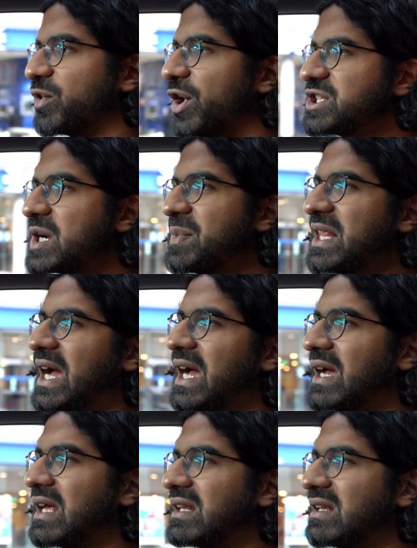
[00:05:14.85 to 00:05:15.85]
On top of
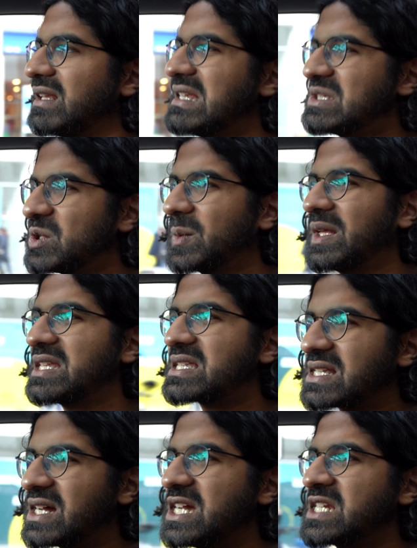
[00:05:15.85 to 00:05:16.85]
that, let's talk about the
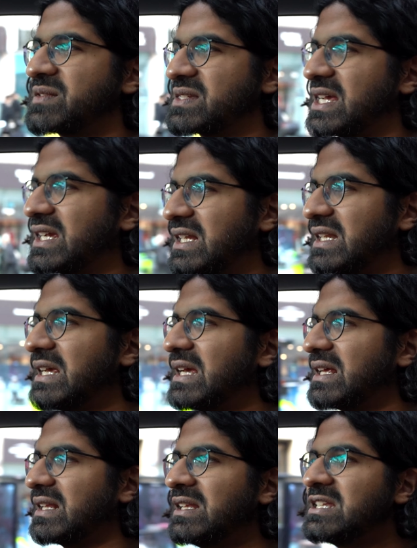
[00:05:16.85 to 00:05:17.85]
size for a second.
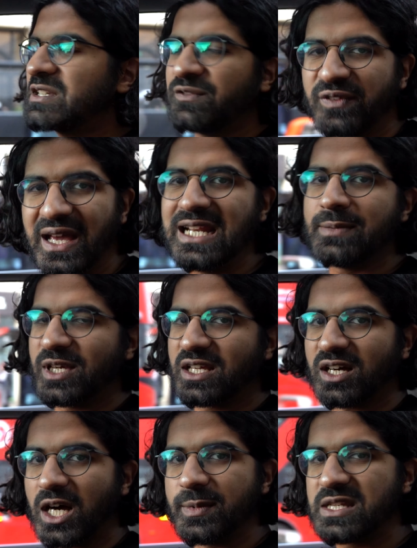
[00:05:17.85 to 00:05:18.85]
It's a fairly big
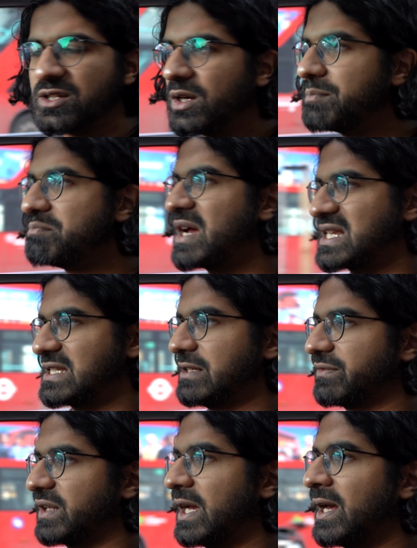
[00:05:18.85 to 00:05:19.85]
car, but it's not
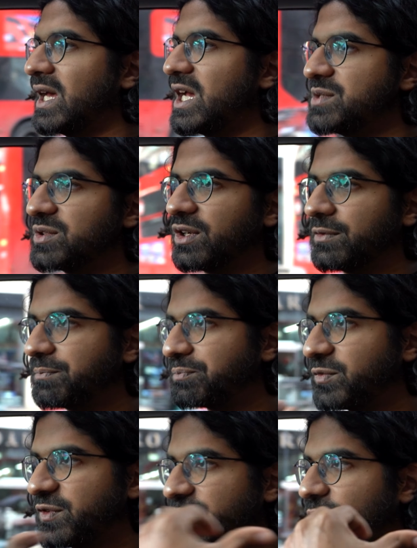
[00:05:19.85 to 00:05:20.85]
massive. So we've got
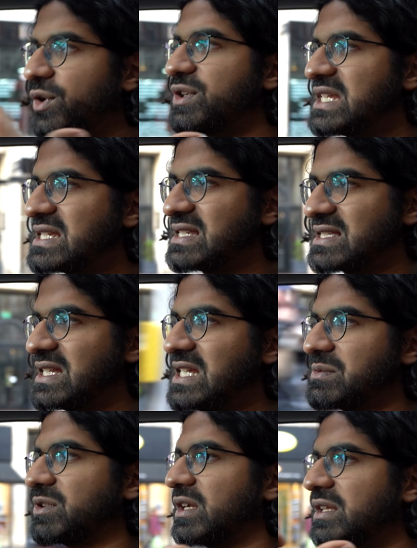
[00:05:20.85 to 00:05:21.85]
4 decent
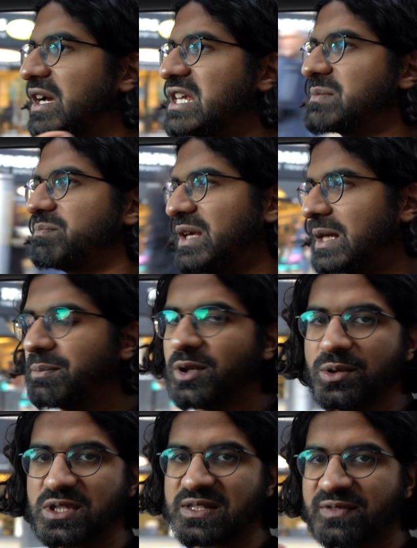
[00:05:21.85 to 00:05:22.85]
seats. We've got a nice big
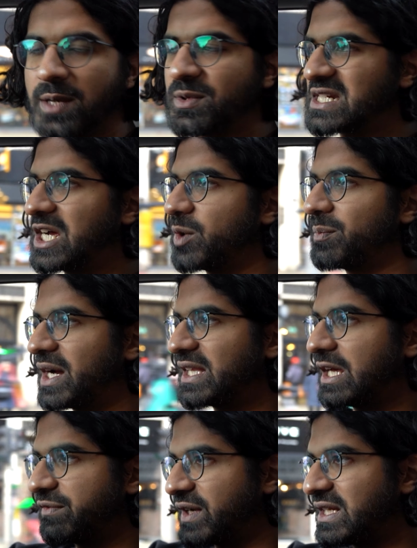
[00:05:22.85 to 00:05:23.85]
boot, which is very much helped by
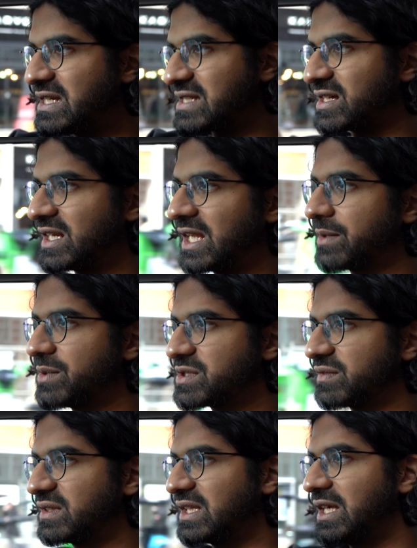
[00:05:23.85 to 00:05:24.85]
that funny design language
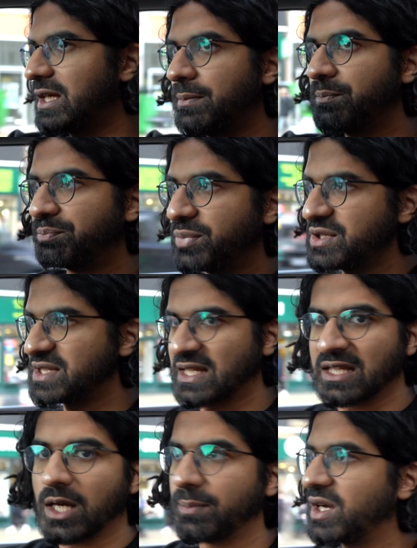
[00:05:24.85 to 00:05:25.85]
of the boot
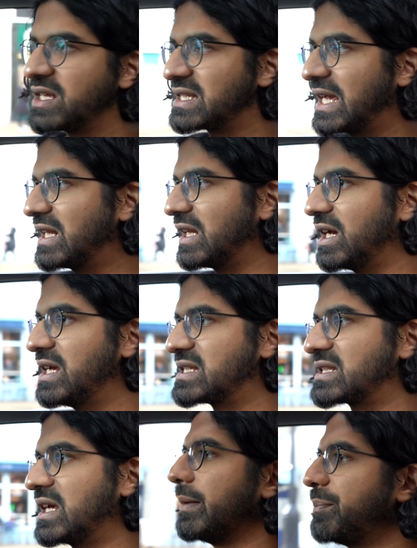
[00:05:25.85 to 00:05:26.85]
sticking out past the
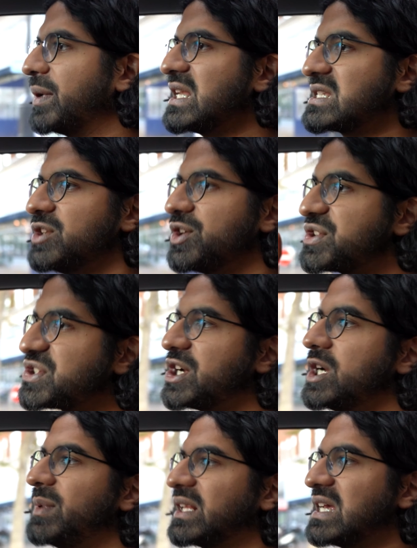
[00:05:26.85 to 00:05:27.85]
headlights. But it's not
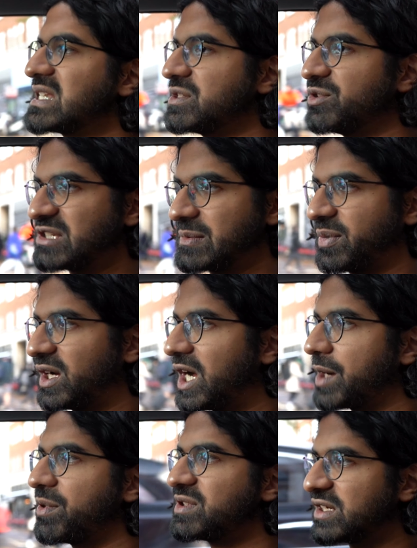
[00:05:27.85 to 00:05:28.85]
so big that it's annoying to
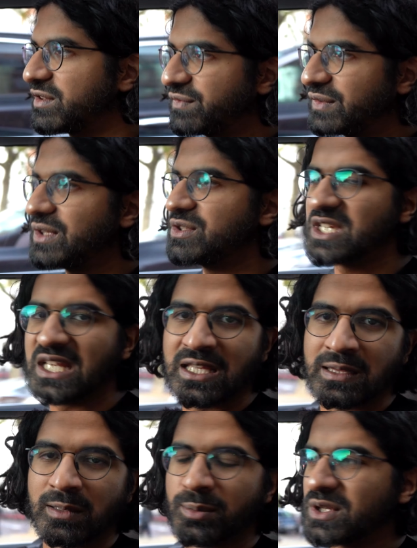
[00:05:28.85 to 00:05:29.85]
park. We've done a few cheeky
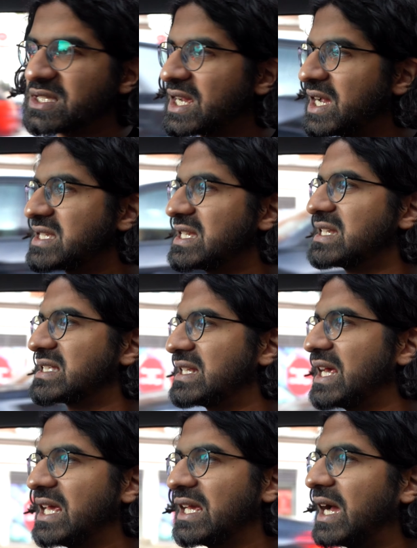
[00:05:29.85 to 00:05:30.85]
3-point turns here
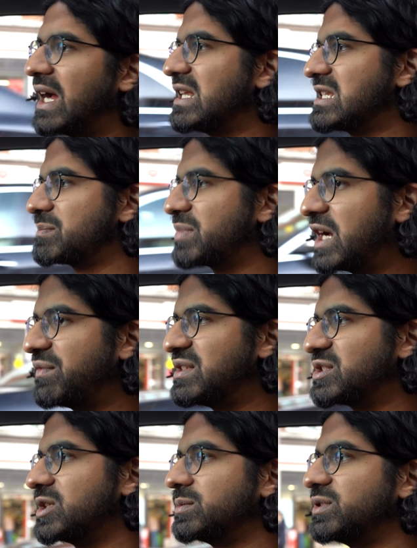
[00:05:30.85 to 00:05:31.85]
today, and it's perfectly
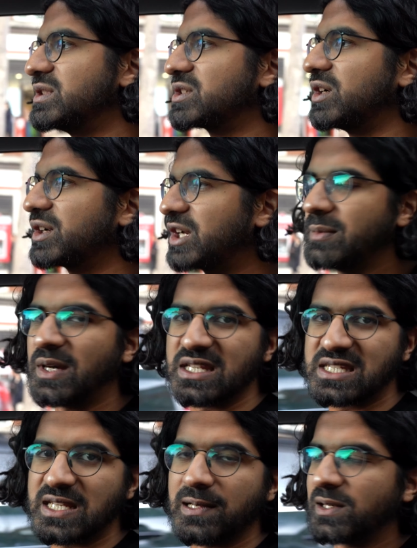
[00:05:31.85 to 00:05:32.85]
doable. It's got a good amount of
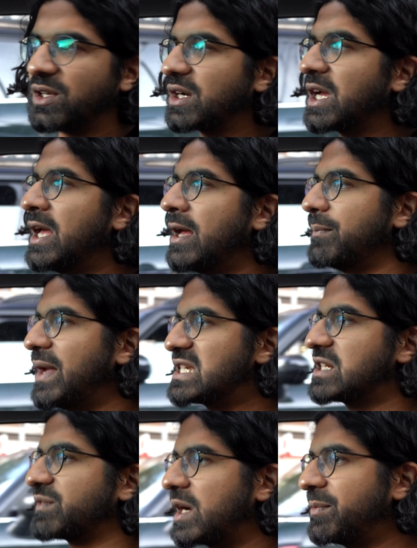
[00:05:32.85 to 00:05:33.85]
steering lock. It
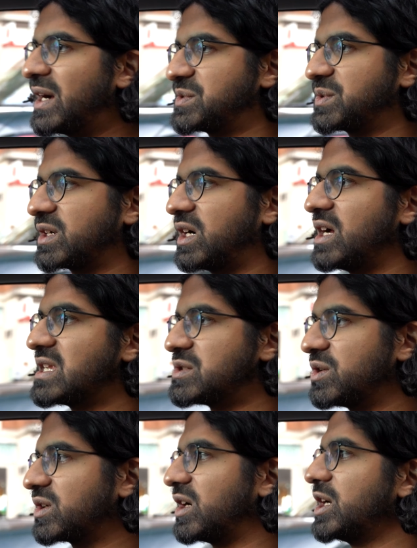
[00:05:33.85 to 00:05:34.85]
makes it a very practical car. It's
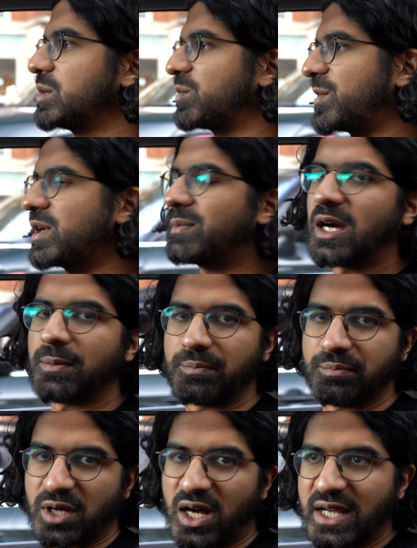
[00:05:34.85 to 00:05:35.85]
not a car you'd worry about
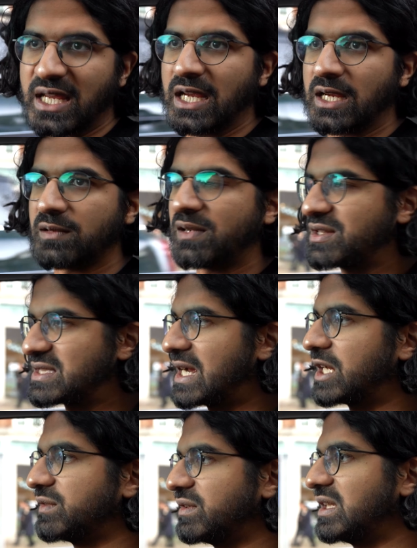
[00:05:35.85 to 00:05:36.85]
parking around
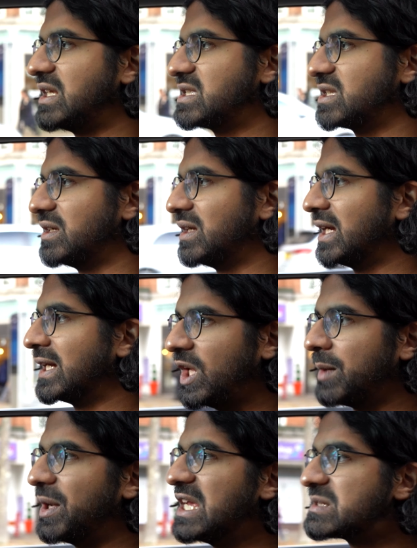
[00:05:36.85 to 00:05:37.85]
town if you need to.
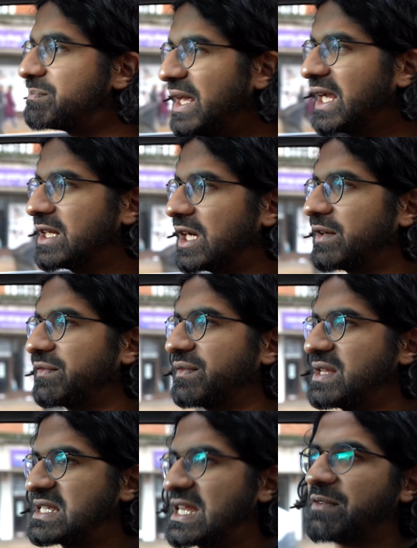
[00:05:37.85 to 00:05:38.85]
But it's big enough
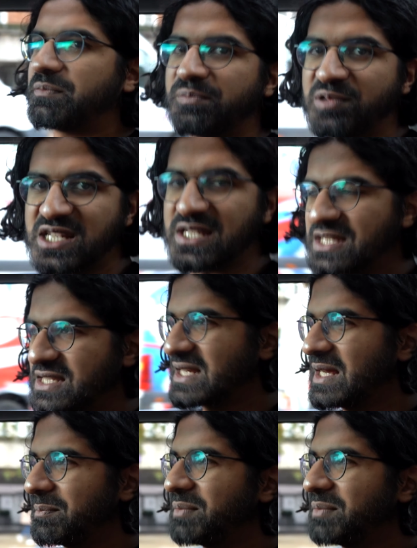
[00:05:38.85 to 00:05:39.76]
to have presence.